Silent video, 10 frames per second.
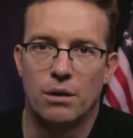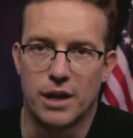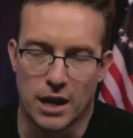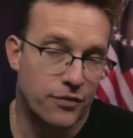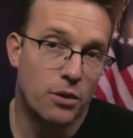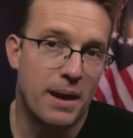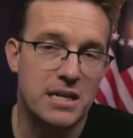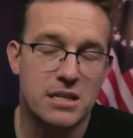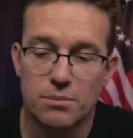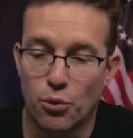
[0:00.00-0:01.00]
Dr. Phil,
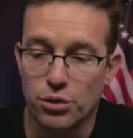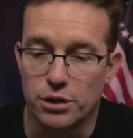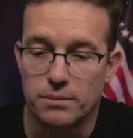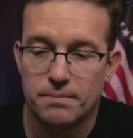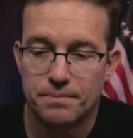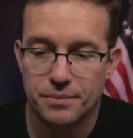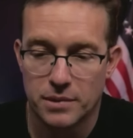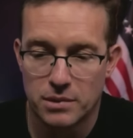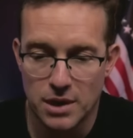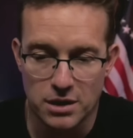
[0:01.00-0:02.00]
based on the border.
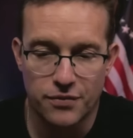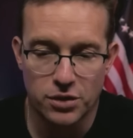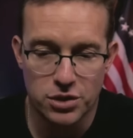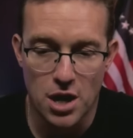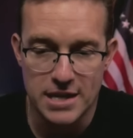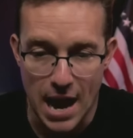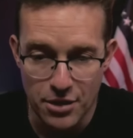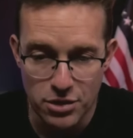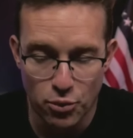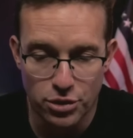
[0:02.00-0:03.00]
Dr. Phil has gone down
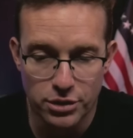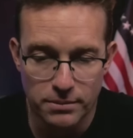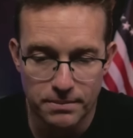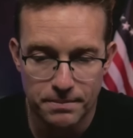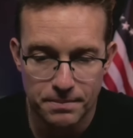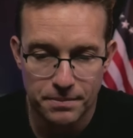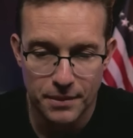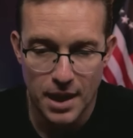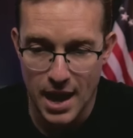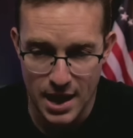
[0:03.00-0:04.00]
to the border
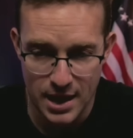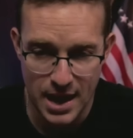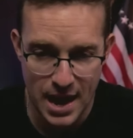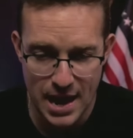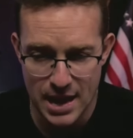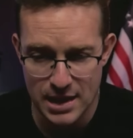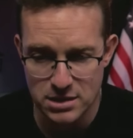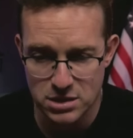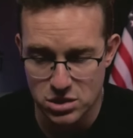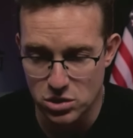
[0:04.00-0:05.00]
and
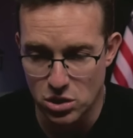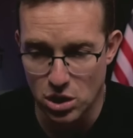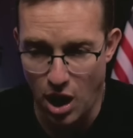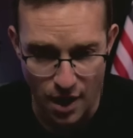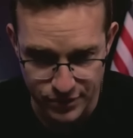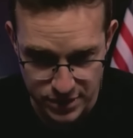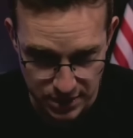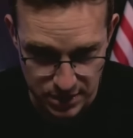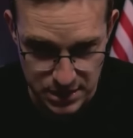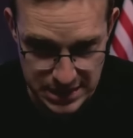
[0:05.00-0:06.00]
has
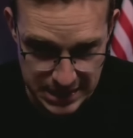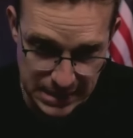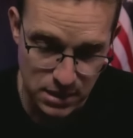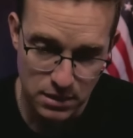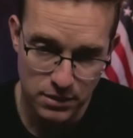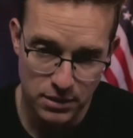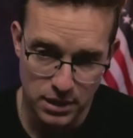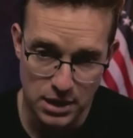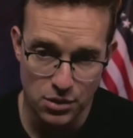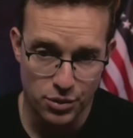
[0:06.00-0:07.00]
obviously seen
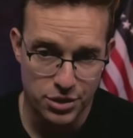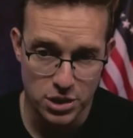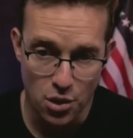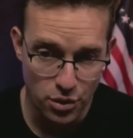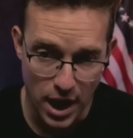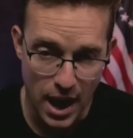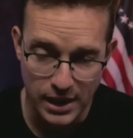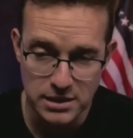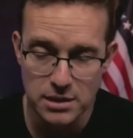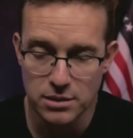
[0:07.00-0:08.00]
with his own
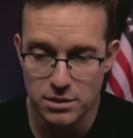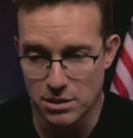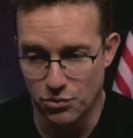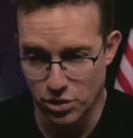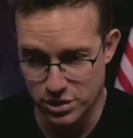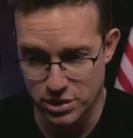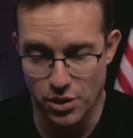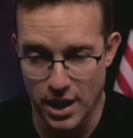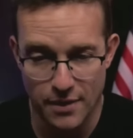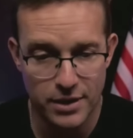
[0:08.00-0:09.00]
eyes what is
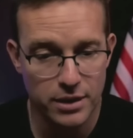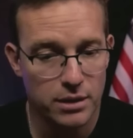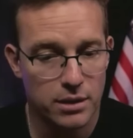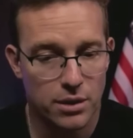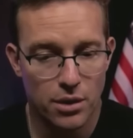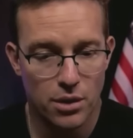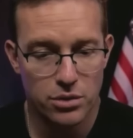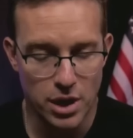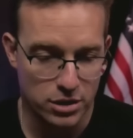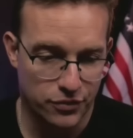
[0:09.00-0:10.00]
going on there.
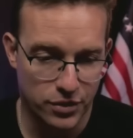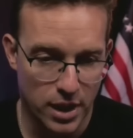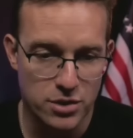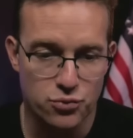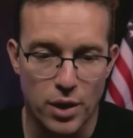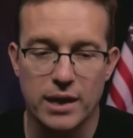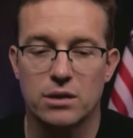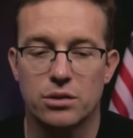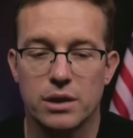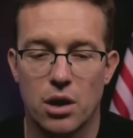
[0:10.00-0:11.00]
Dr. Phil has
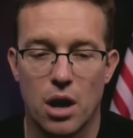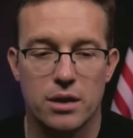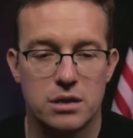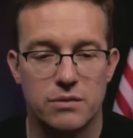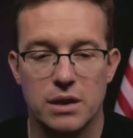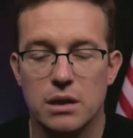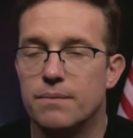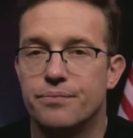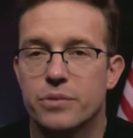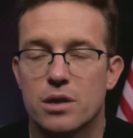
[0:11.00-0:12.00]
regularly gone on TV
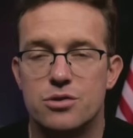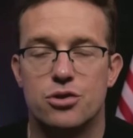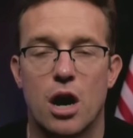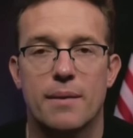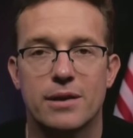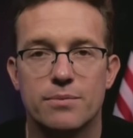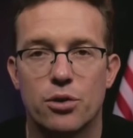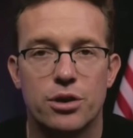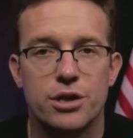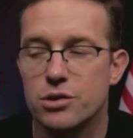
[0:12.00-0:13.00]
to talk about the
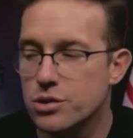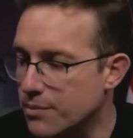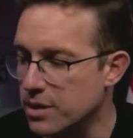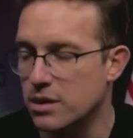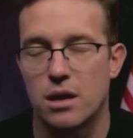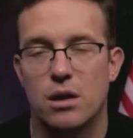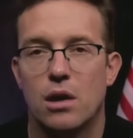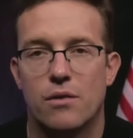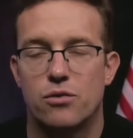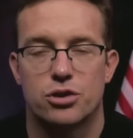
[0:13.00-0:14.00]
border issue, something that,
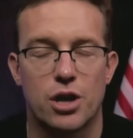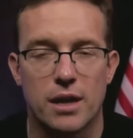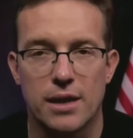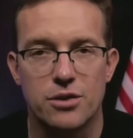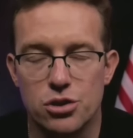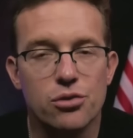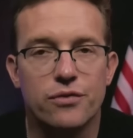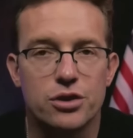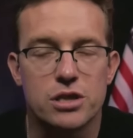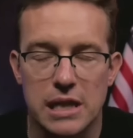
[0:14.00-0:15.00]
of course, you're not allowed to do
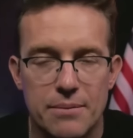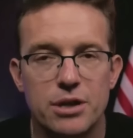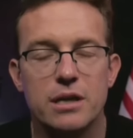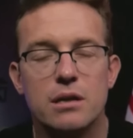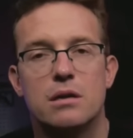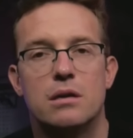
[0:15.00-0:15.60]
if you're a celebrity.